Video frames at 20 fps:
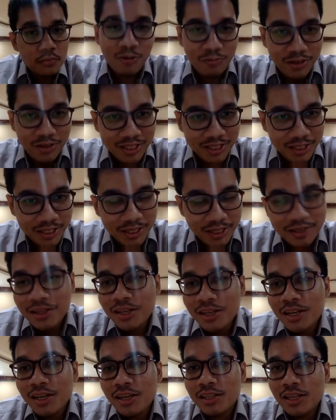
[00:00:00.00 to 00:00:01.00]
Professor.
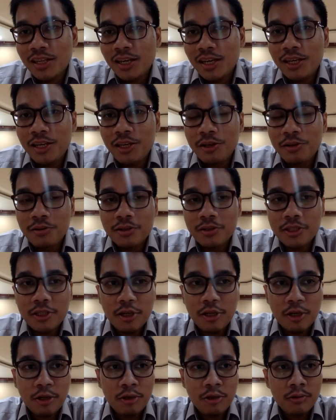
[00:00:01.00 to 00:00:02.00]
Thank you.
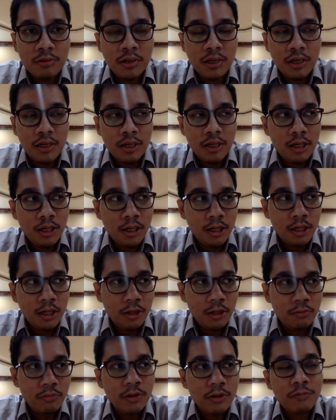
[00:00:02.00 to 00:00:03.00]
So
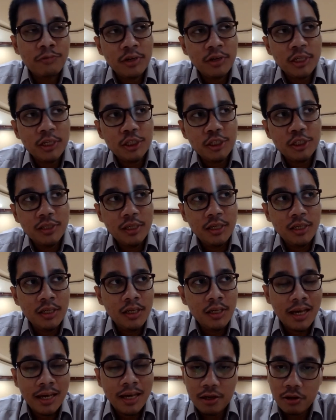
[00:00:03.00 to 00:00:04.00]
uh, we've reached
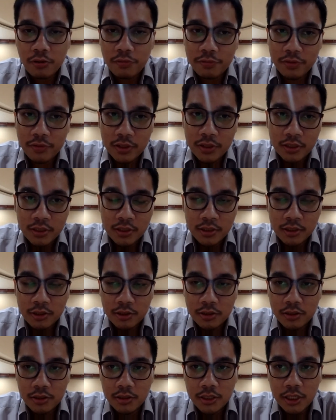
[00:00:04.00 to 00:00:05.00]
the end of
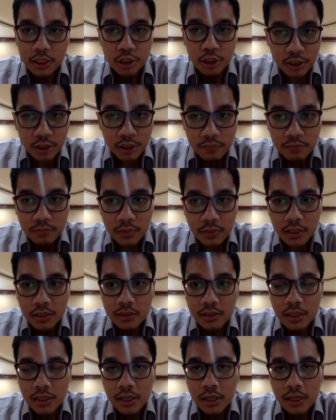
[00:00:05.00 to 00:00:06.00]
this session.
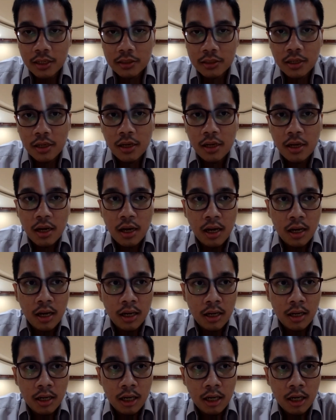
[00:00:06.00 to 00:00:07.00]
And then
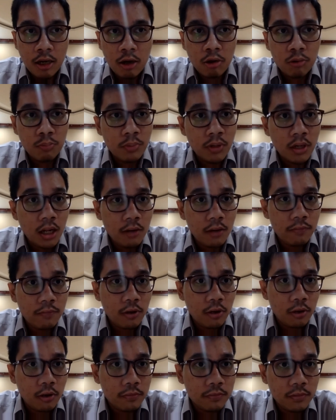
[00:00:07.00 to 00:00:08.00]
uh, on behalf
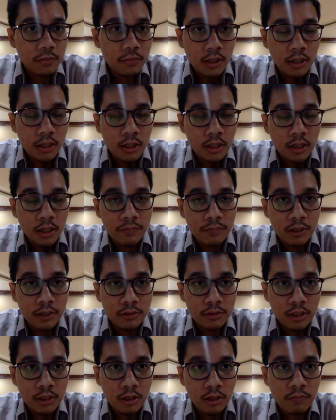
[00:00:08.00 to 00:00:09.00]
of uh,
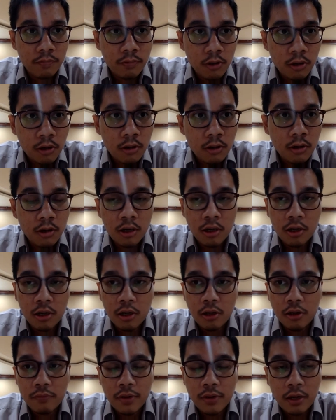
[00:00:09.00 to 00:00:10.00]
Faculty of Law,
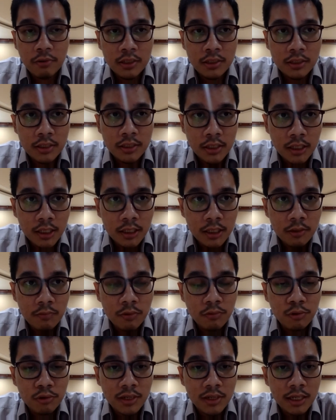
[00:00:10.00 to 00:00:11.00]
of our Dean, we
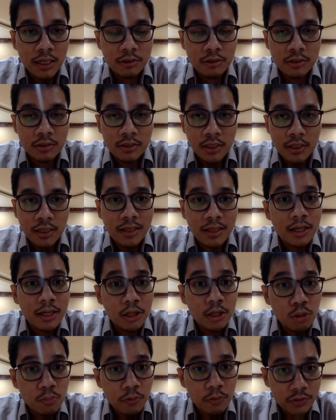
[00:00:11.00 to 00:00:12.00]
would like to say thank
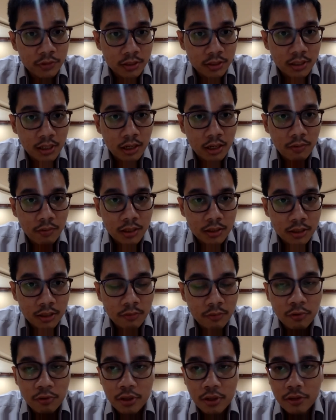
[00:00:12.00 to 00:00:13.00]
you, Professor
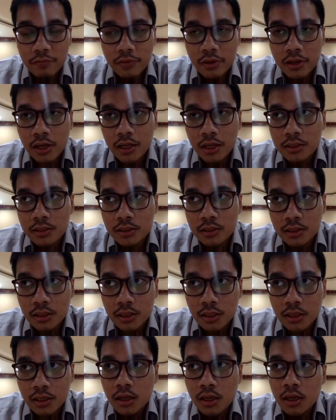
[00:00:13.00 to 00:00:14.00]
Salawati, for giving us
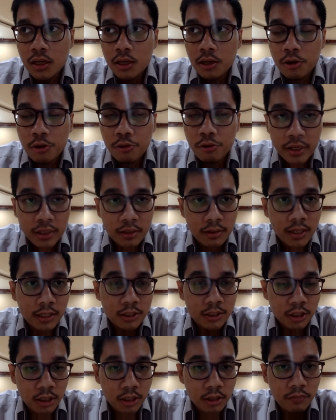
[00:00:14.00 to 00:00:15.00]
the great
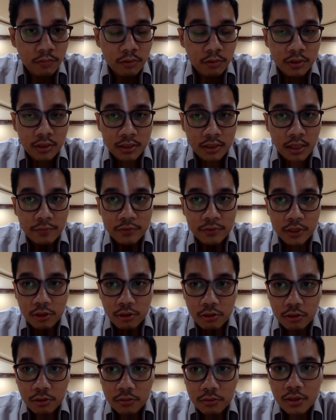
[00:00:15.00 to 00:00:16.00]
lecture for this
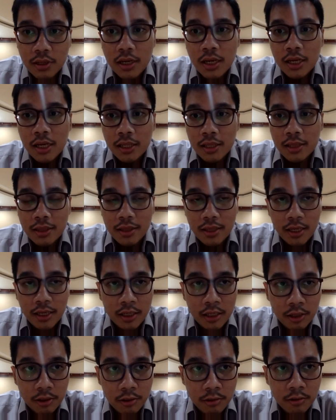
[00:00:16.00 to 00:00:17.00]
afternoon.
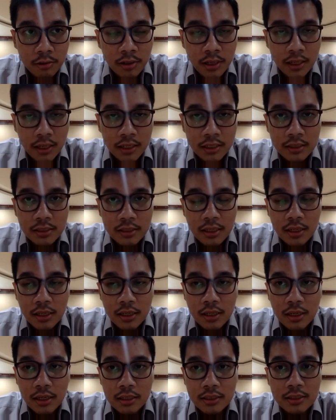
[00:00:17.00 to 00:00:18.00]
Thank you and
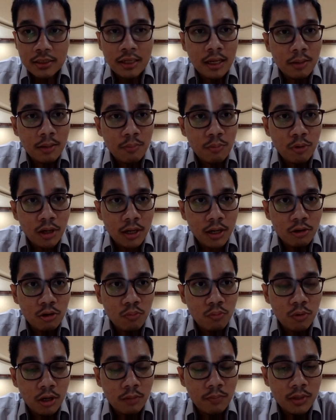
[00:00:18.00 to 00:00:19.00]
uh,
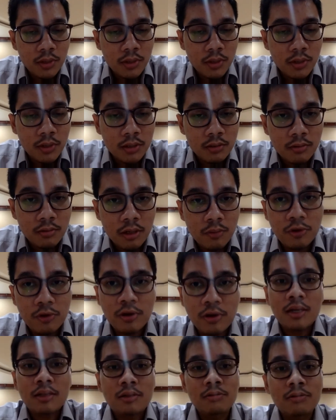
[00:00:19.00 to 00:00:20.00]
Assalamualaikum warahmatullahi
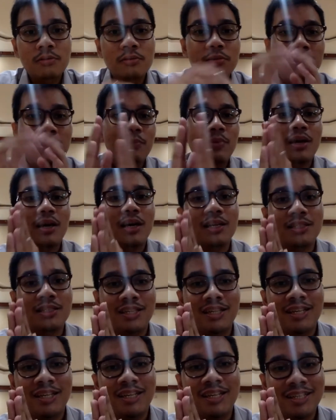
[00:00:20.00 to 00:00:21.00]
wabarakatuh. Terima
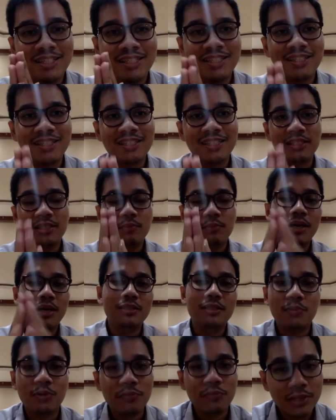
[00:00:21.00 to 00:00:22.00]
kasih. Terima kasih,
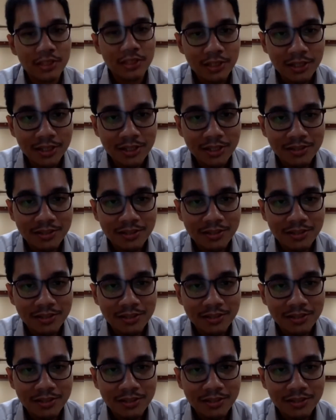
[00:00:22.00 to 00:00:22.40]
Professor.